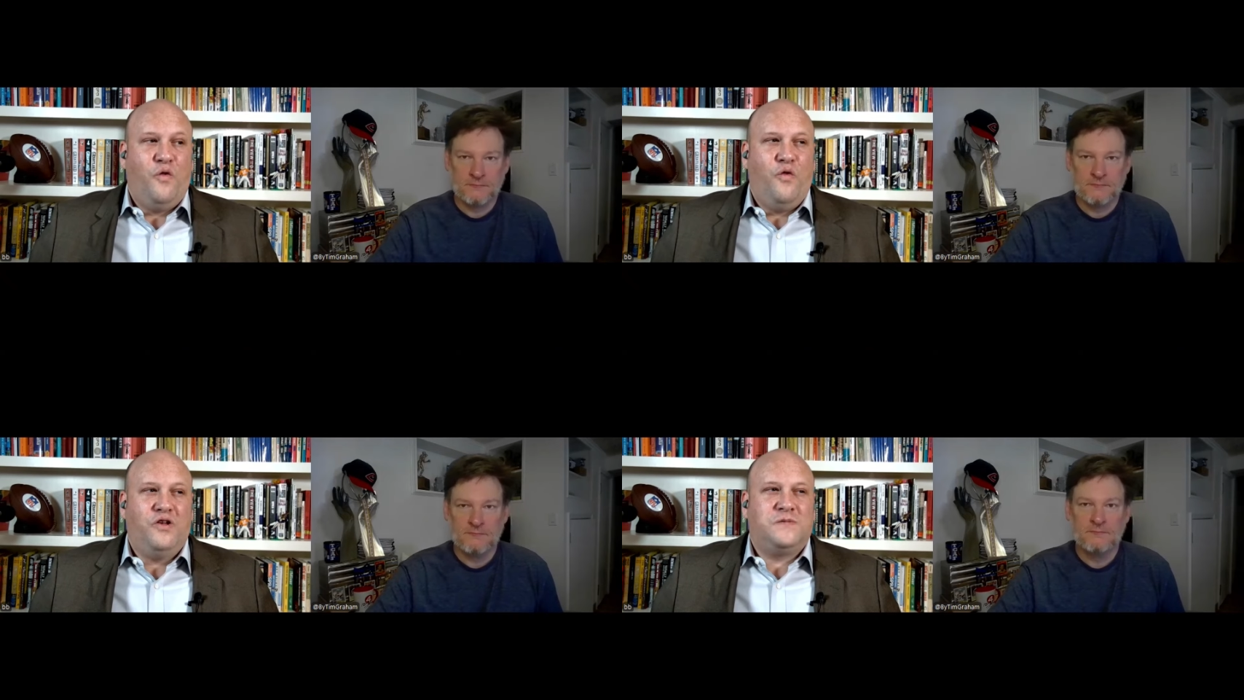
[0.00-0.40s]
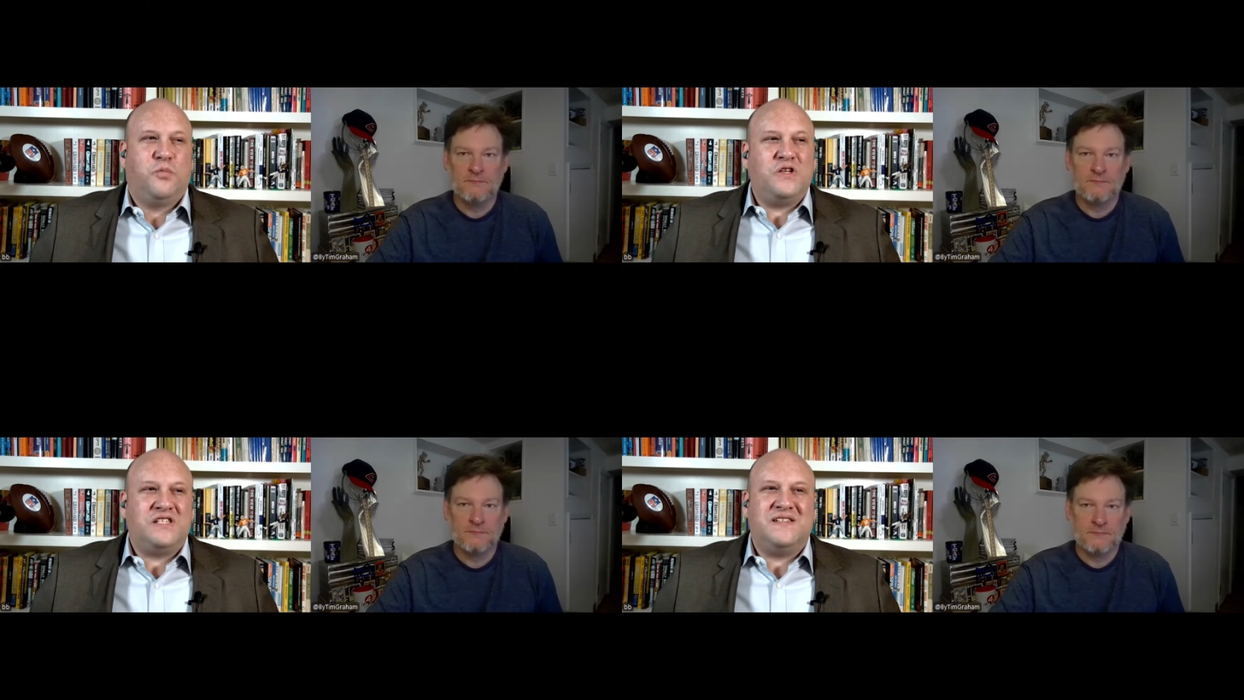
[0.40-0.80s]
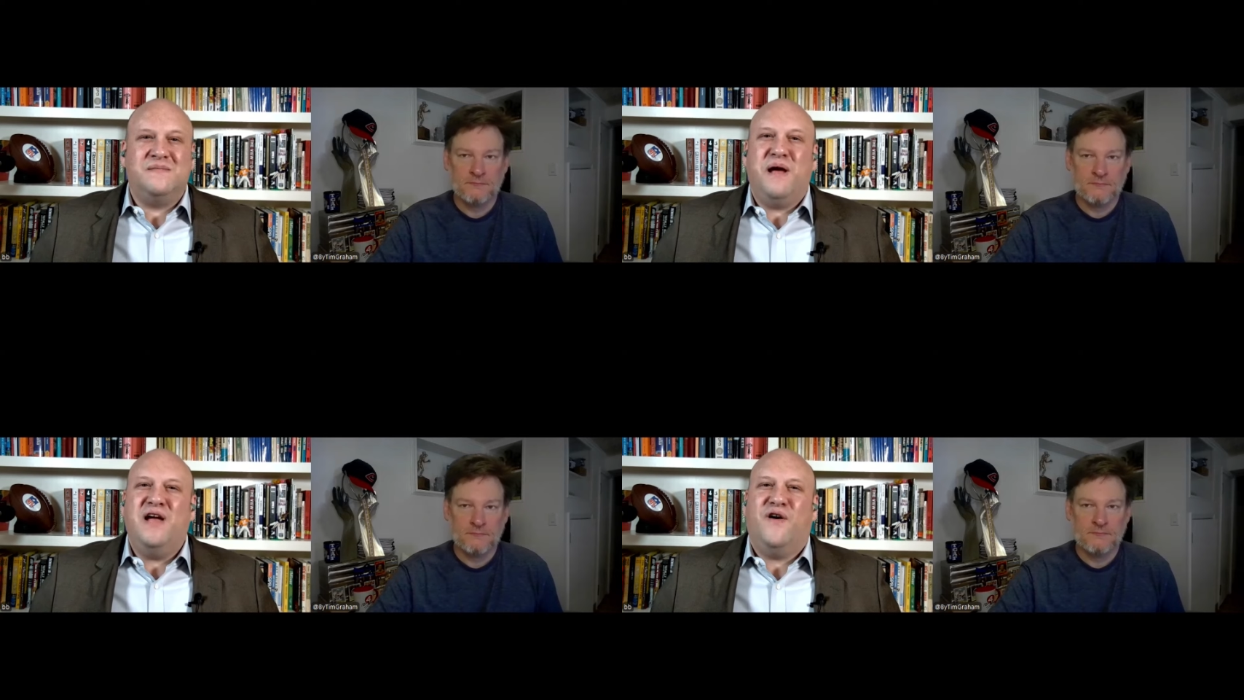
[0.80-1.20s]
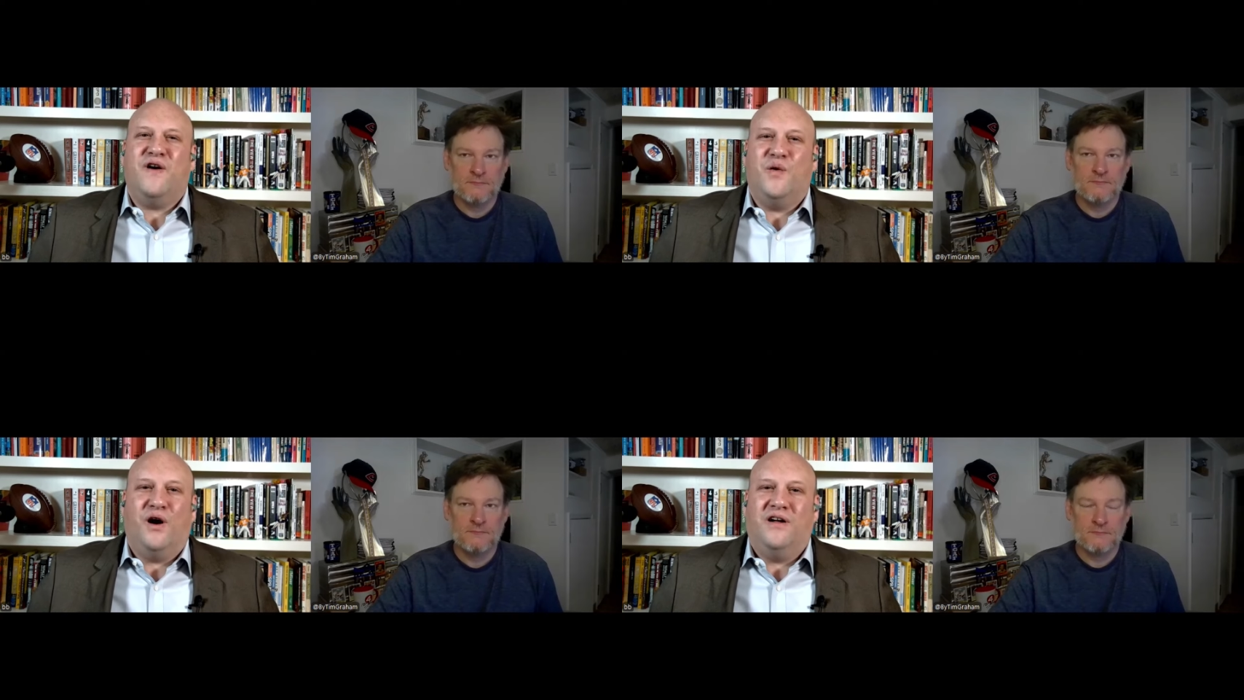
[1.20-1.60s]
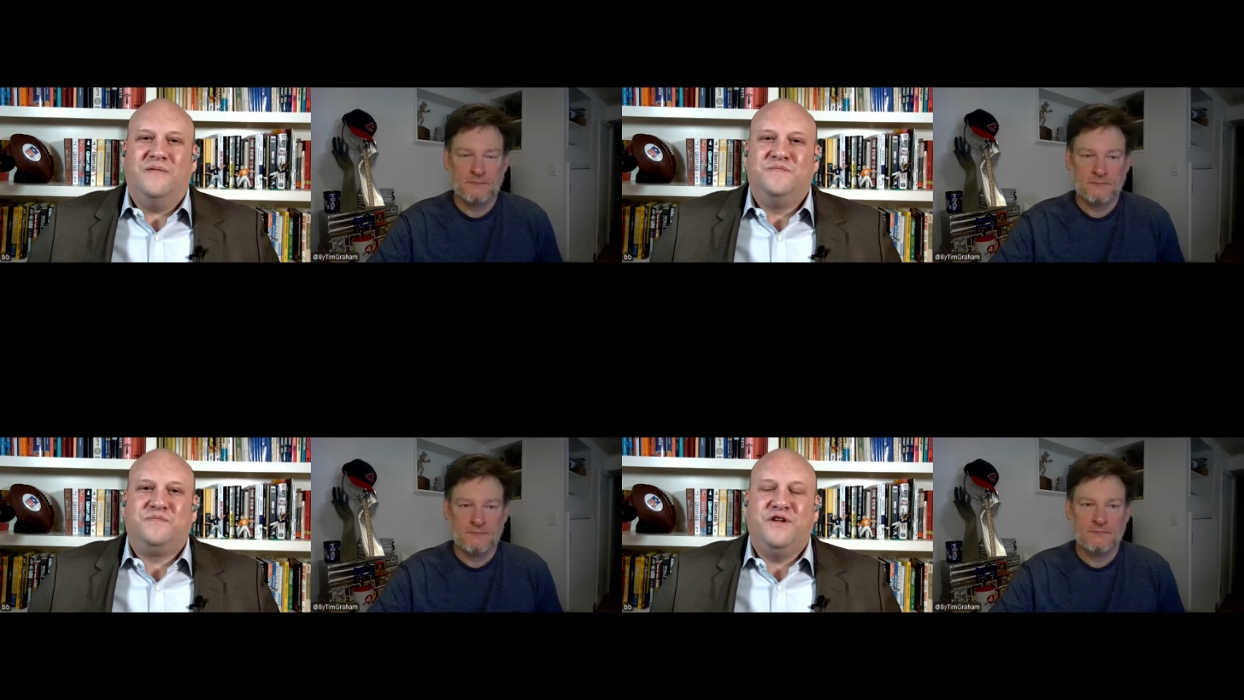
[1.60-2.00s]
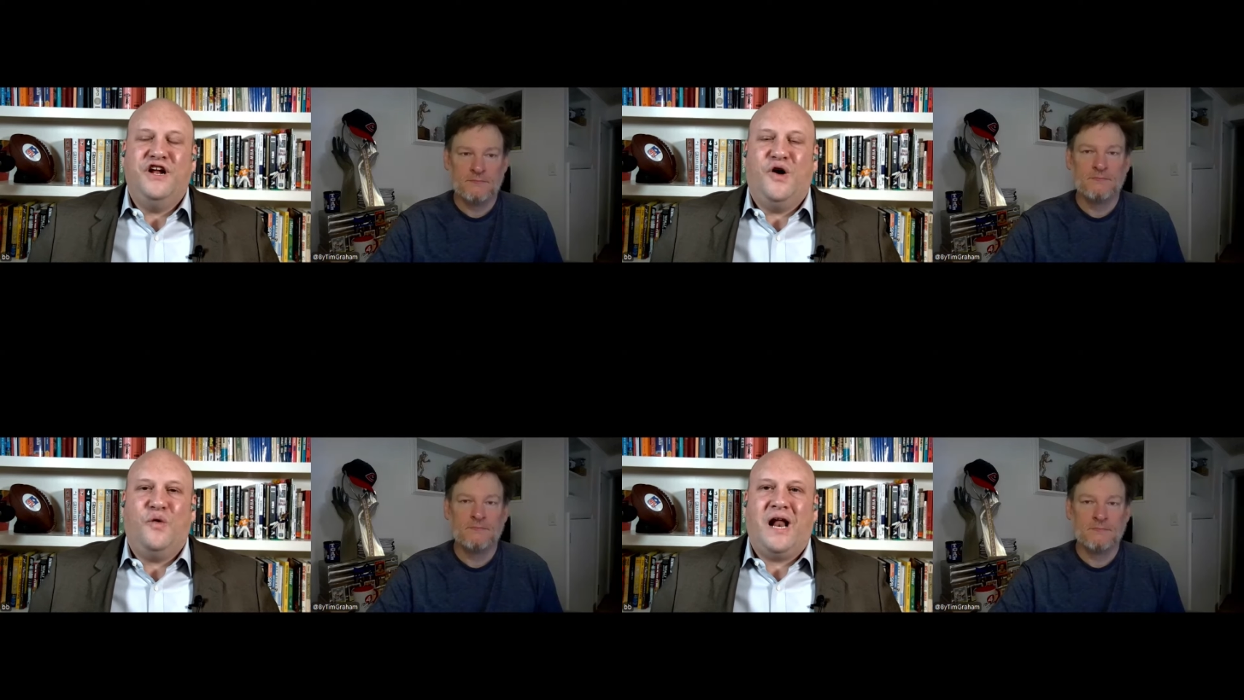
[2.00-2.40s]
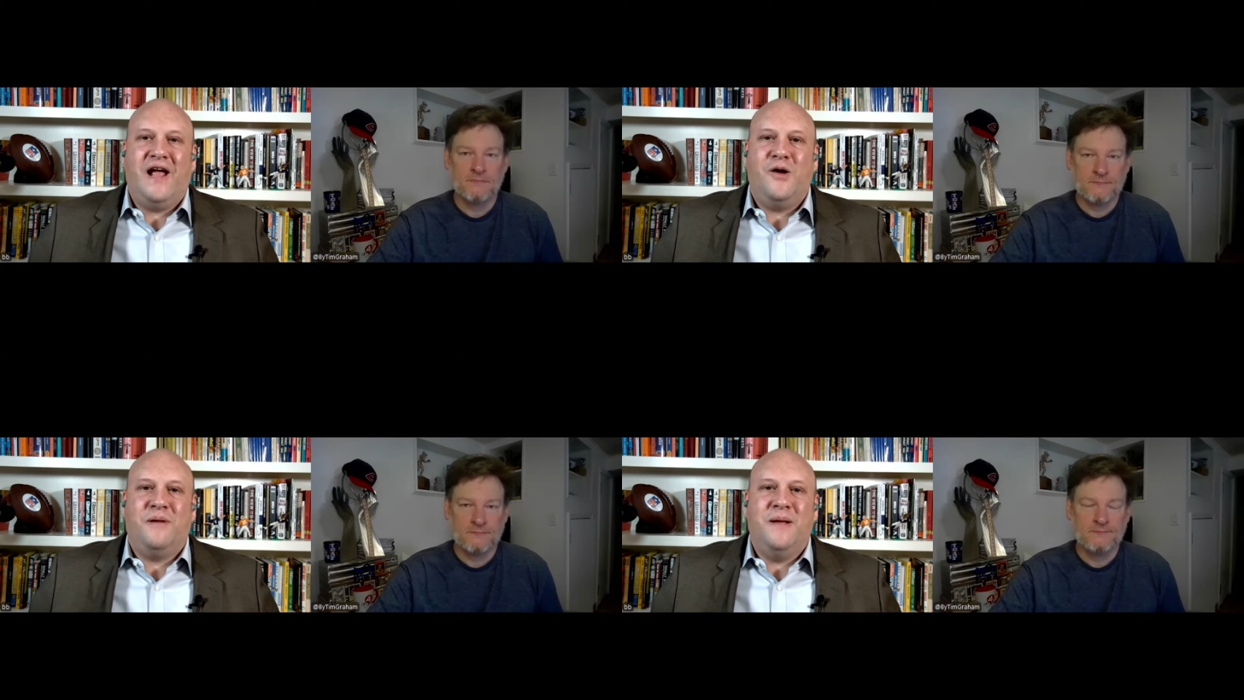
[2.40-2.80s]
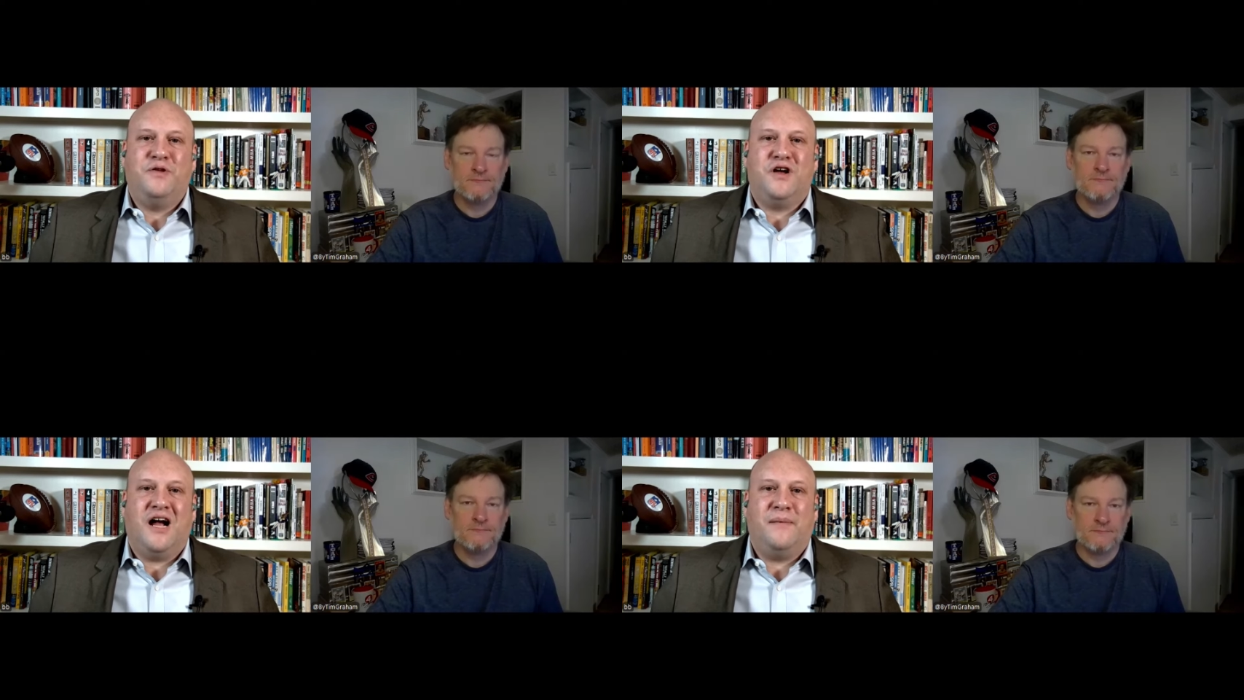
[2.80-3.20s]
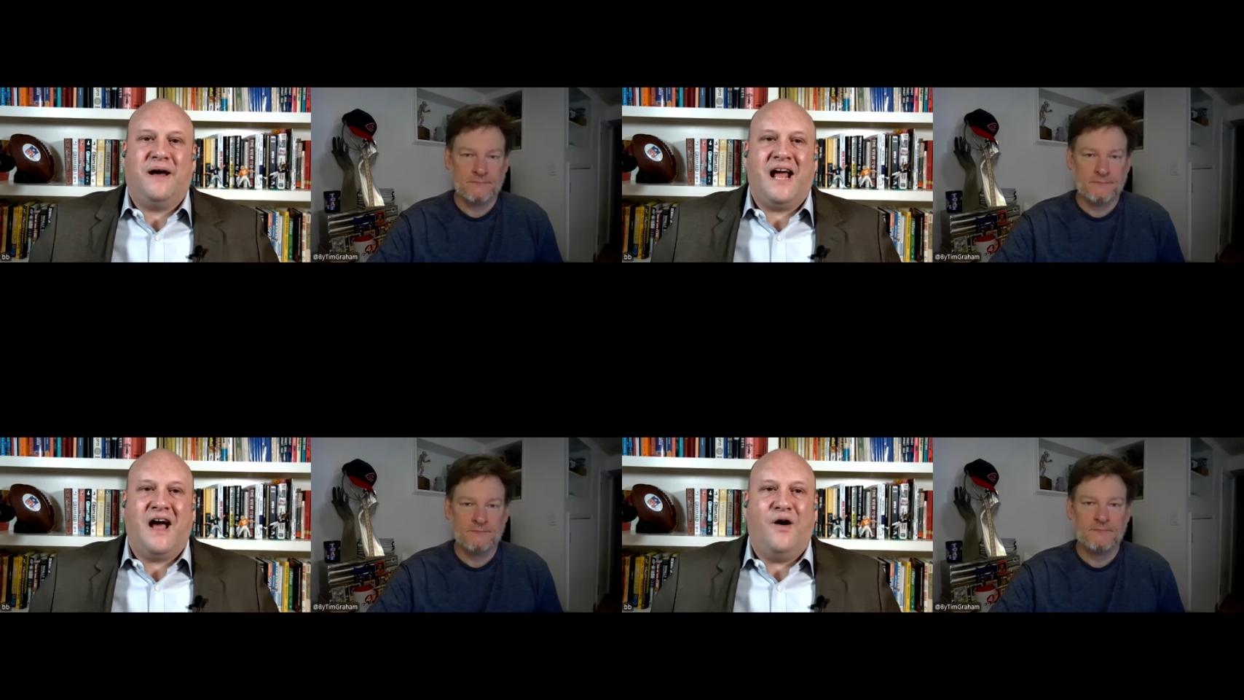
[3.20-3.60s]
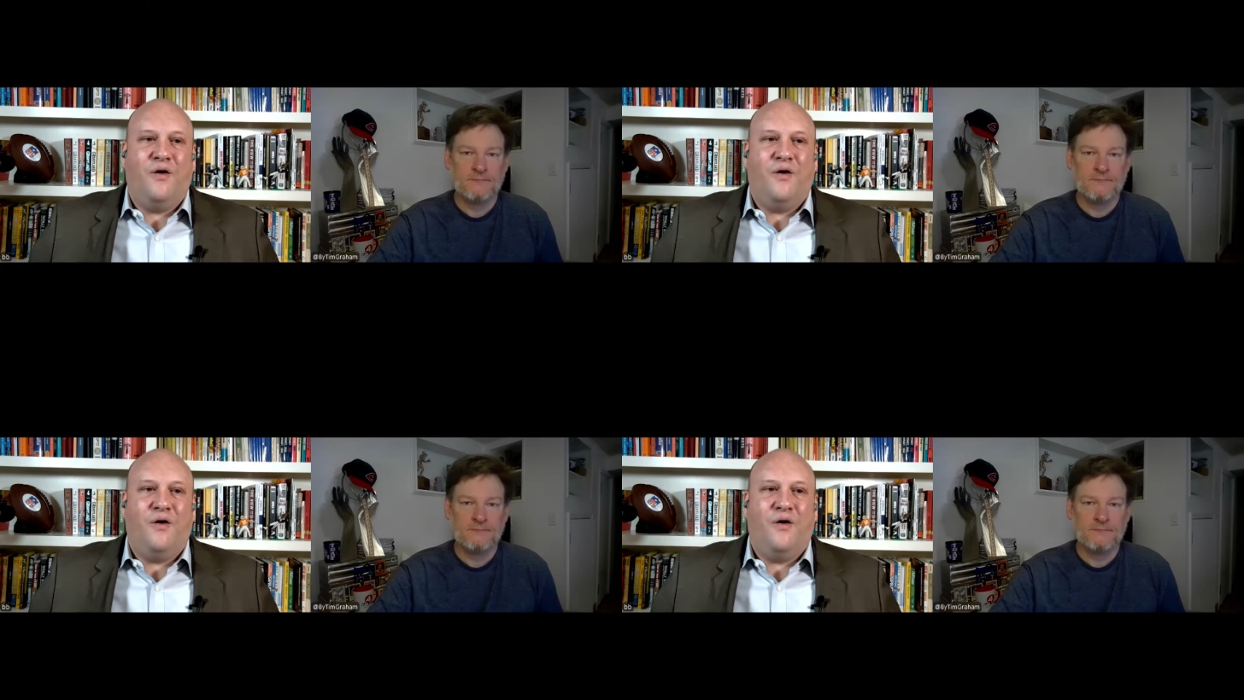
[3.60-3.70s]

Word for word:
Speaker 1: Sports doesn't pay very well. You know, when I hear people talk about how